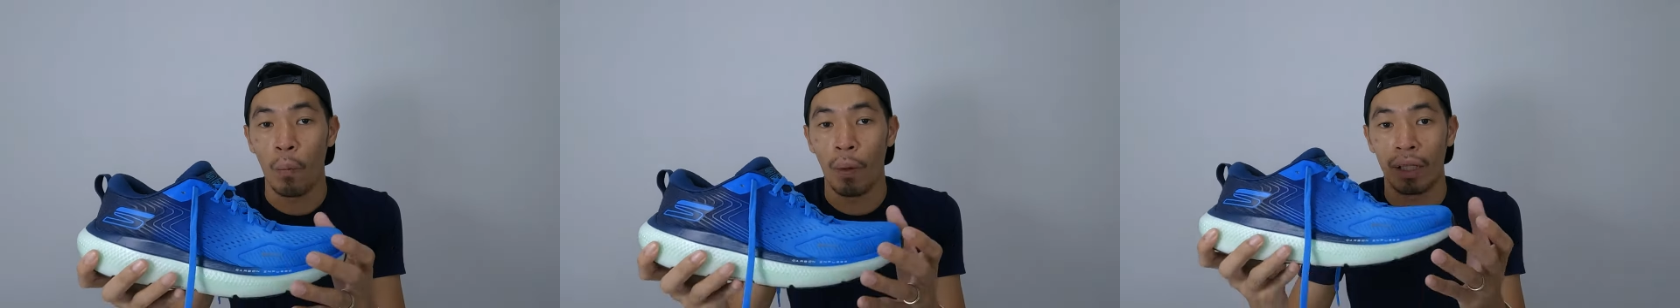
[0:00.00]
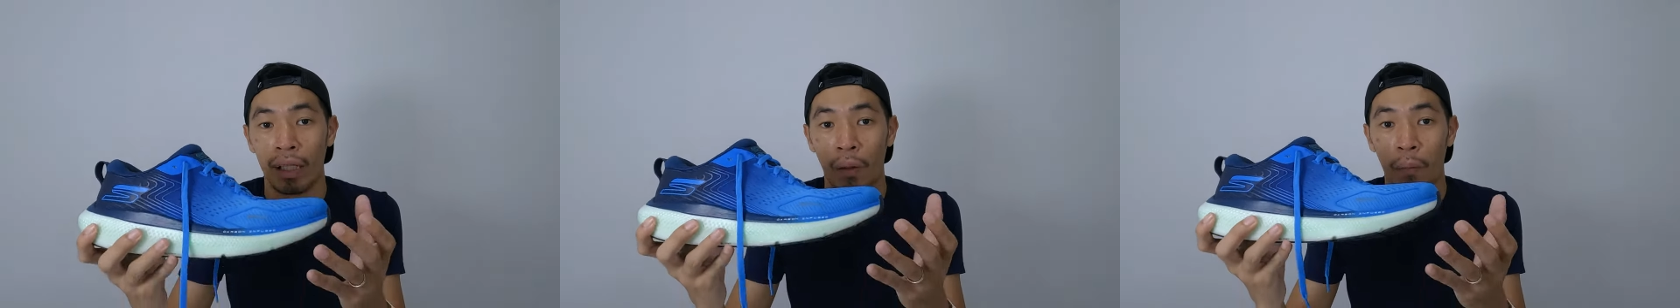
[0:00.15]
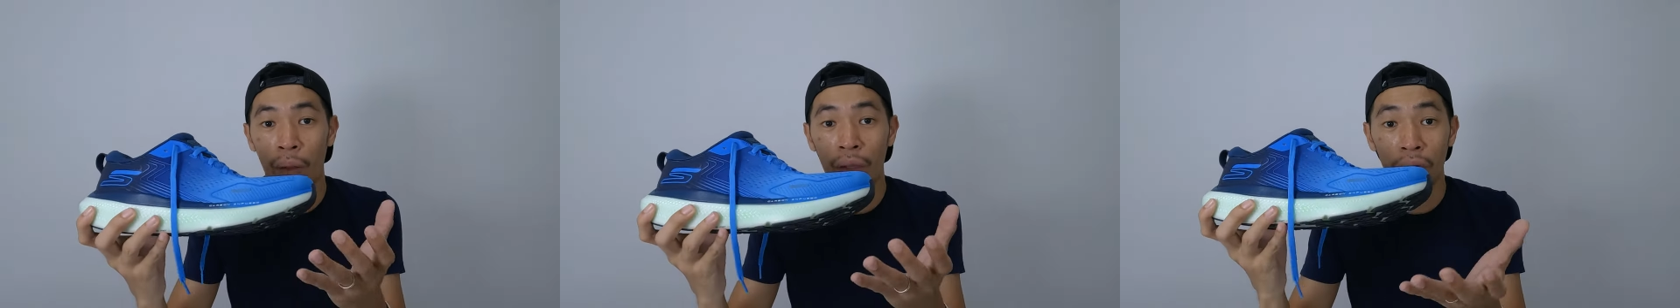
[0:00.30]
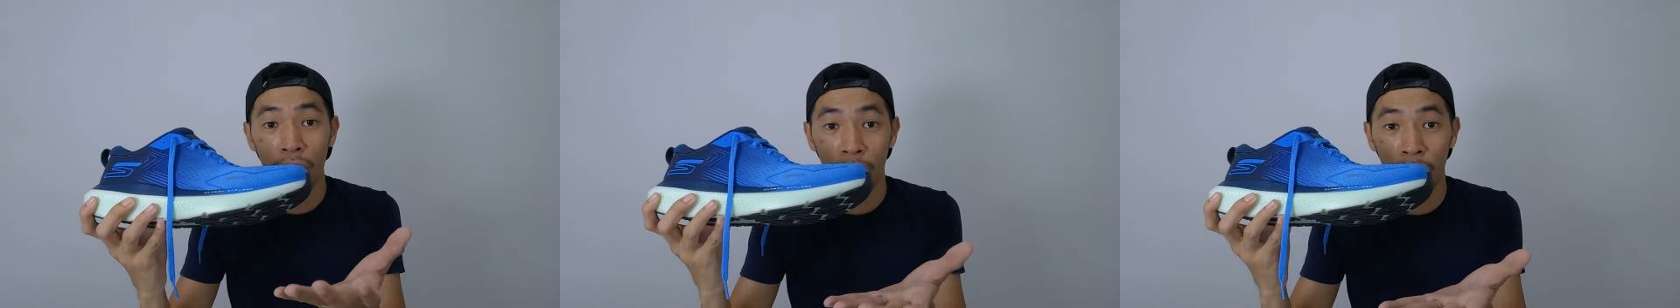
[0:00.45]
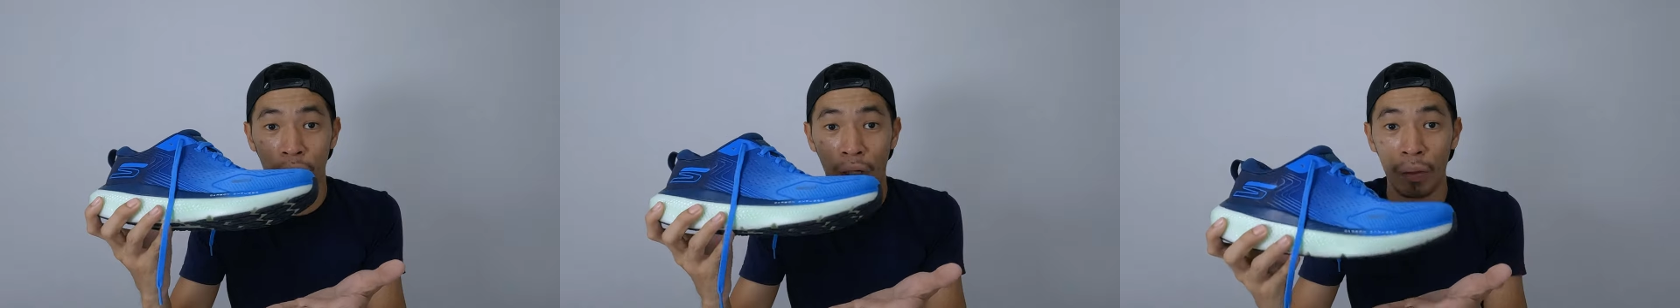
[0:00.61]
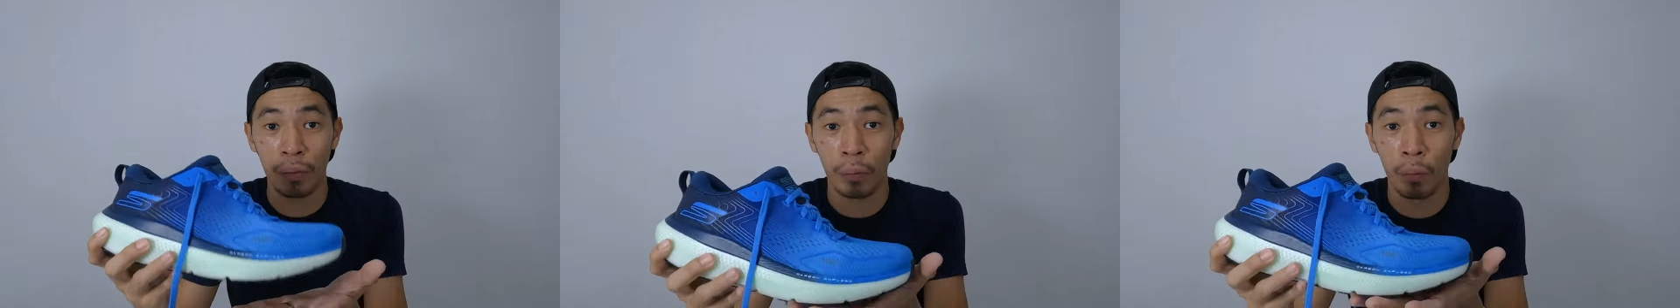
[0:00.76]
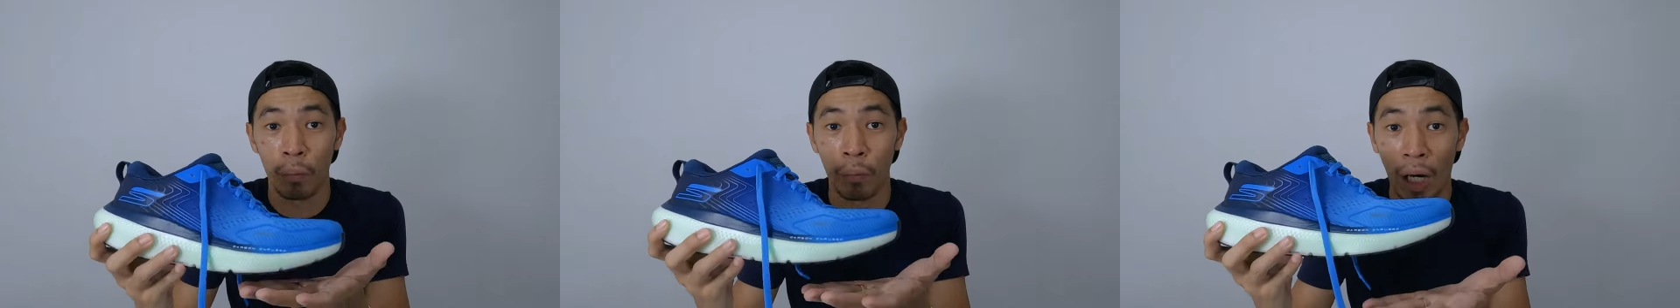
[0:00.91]
When I want to try
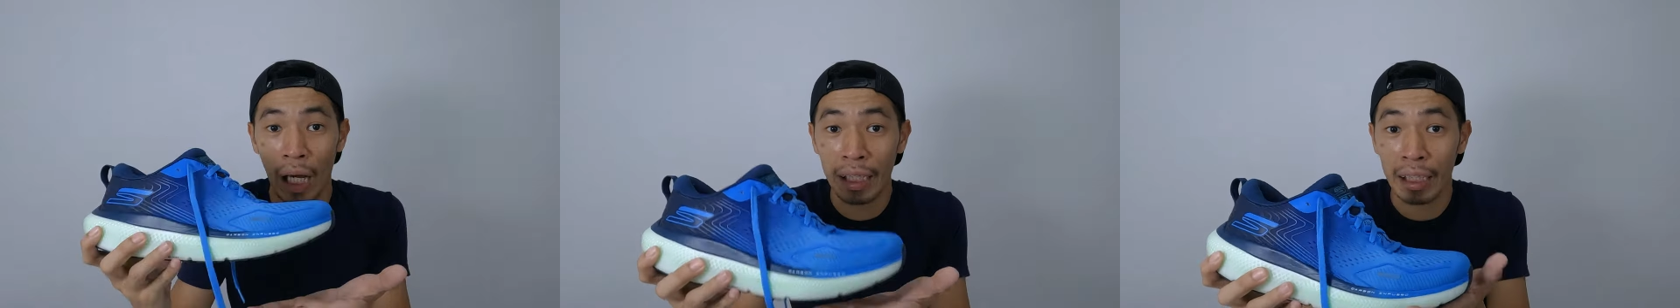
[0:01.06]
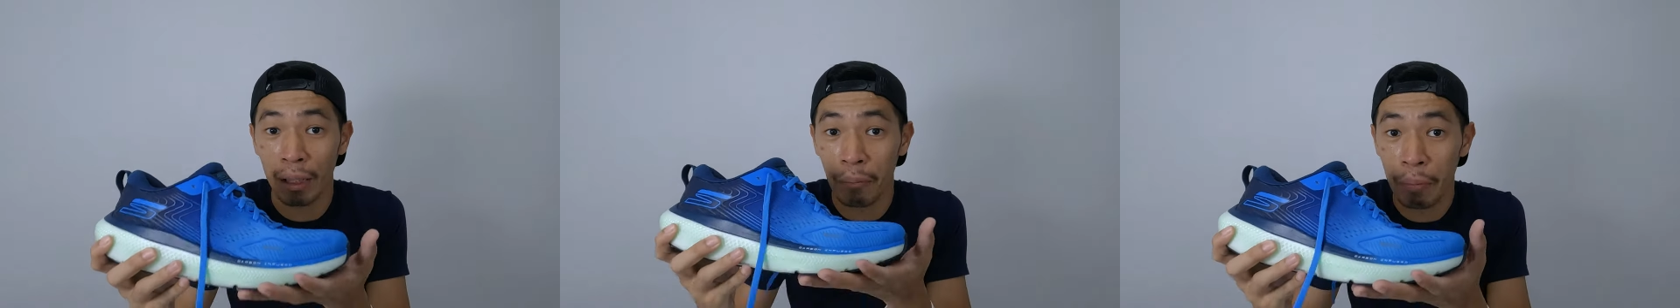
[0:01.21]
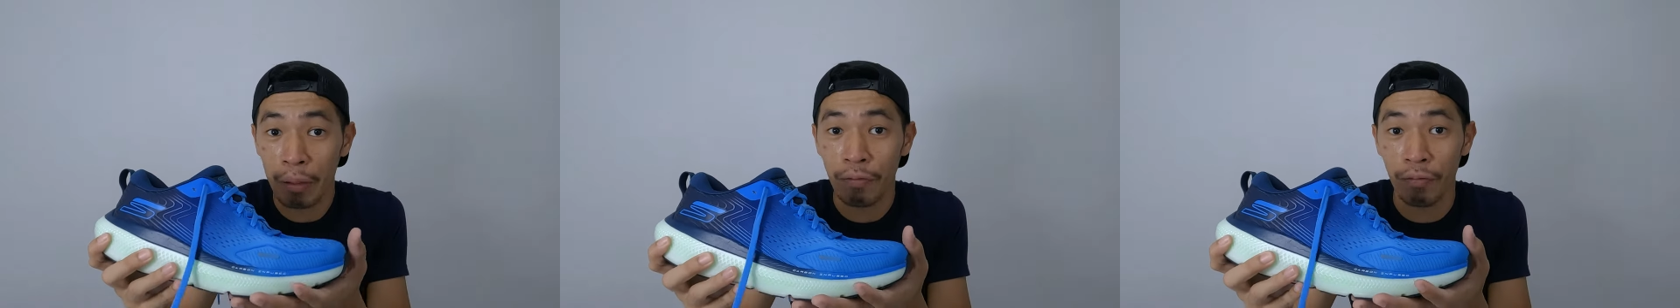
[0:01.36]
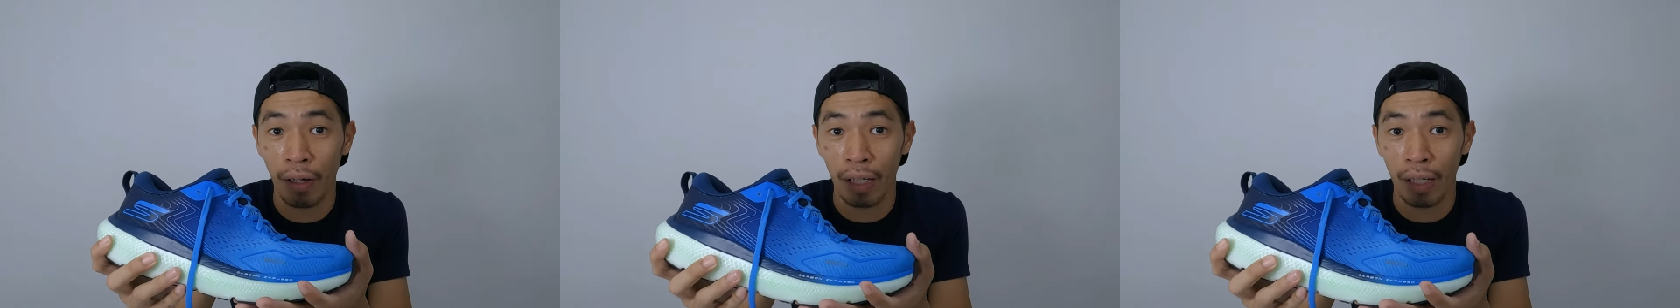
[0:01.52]
to run a bit